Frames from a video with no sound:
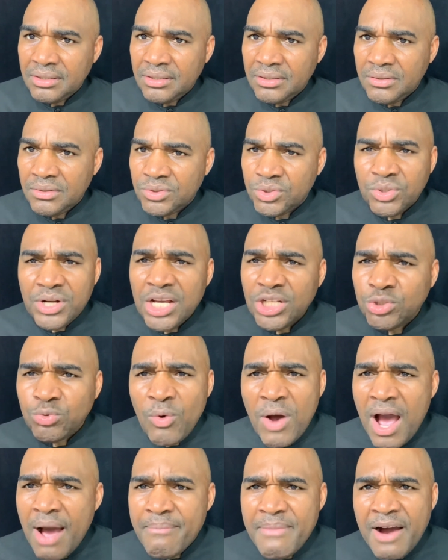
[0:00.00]
So that's
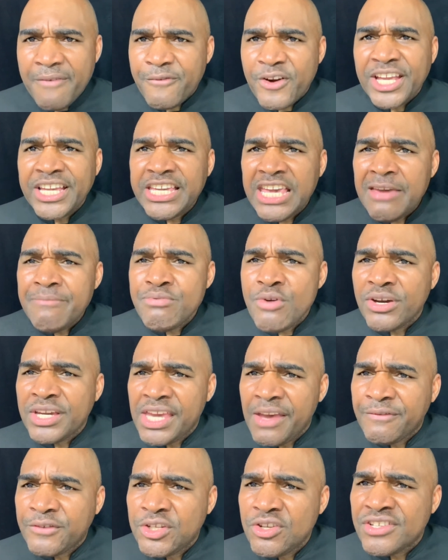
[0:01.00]
why, my friend, keep your
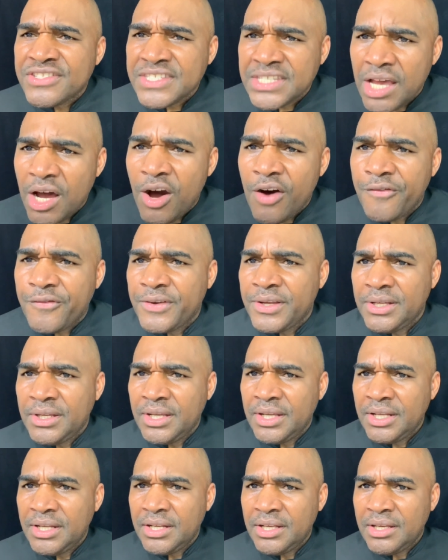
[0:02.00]
gift to yourself.
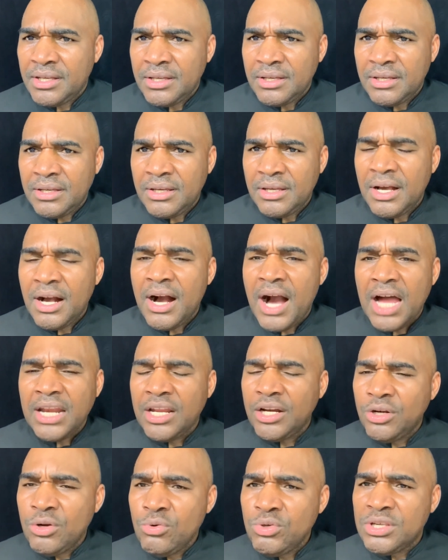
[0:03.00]

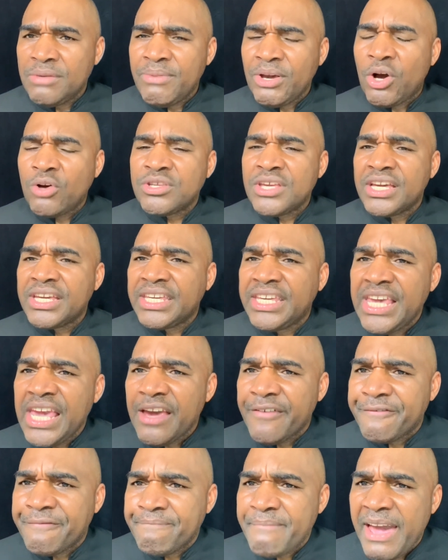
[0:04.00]
Hallelujah, because your
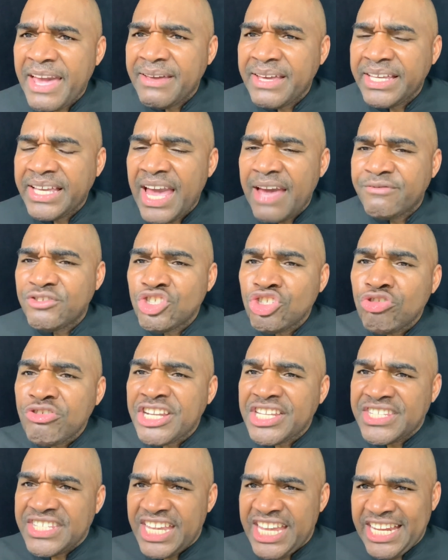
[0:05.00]
gift might have
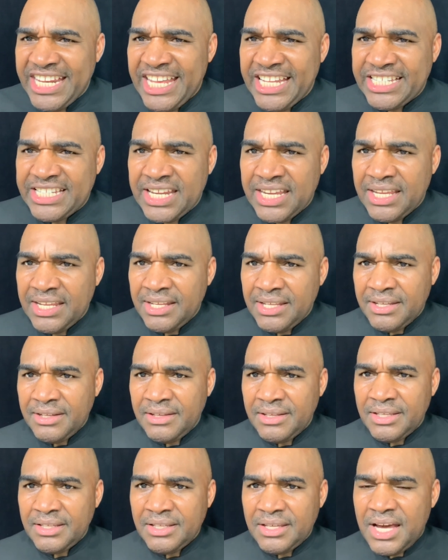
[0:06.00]
tricks in it.
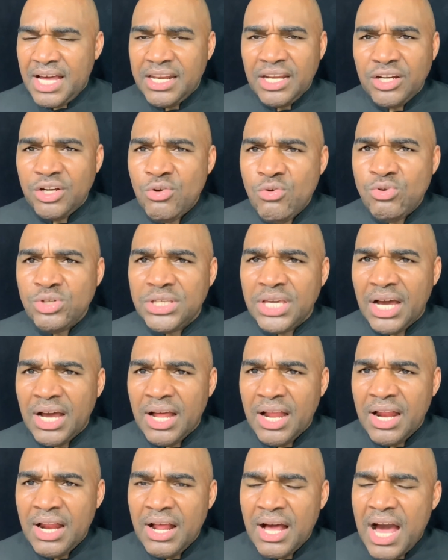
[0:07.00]
Hallelujah.
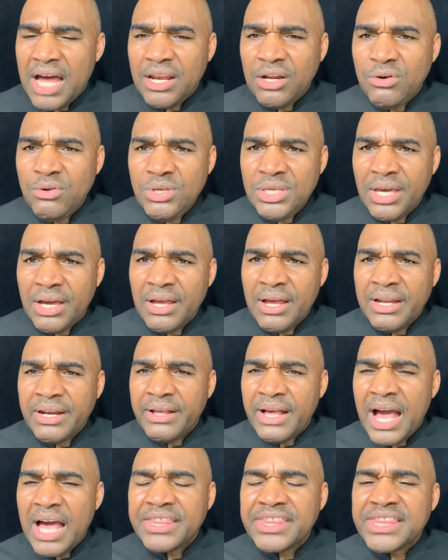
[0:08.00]
Hallelujah.
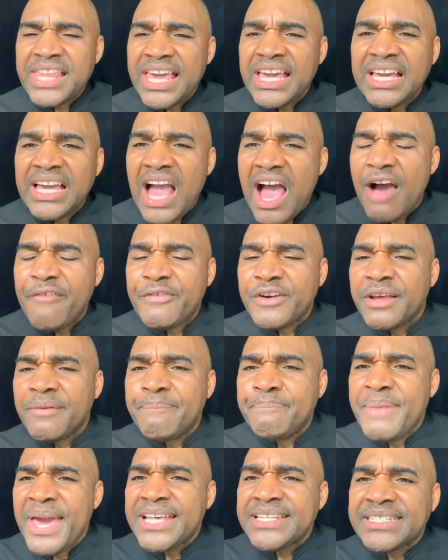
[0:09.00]
I thank God for the
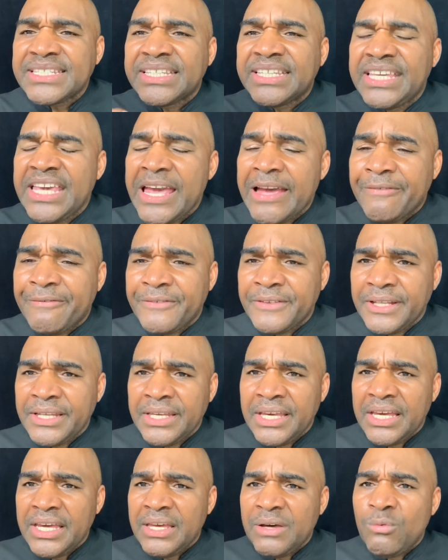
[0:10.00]
best gift,
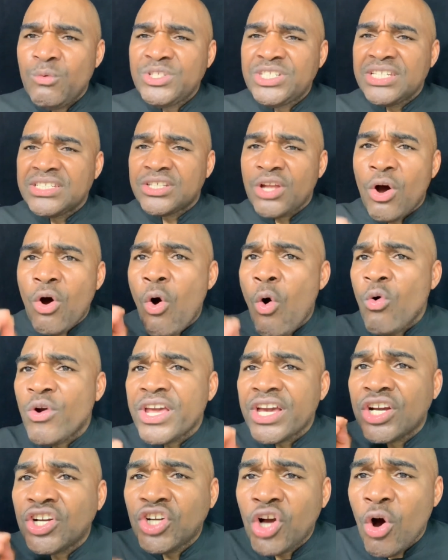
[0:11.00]
which is the
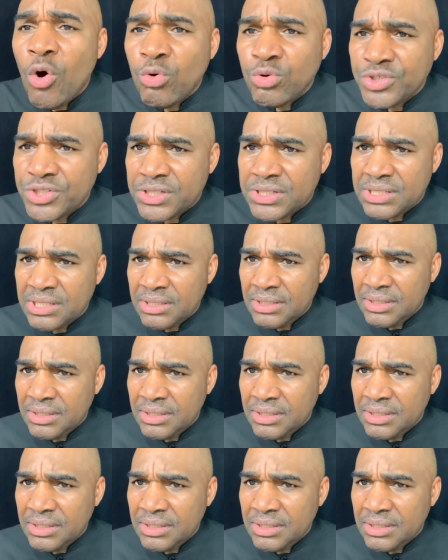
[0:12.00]
Holy Ghost.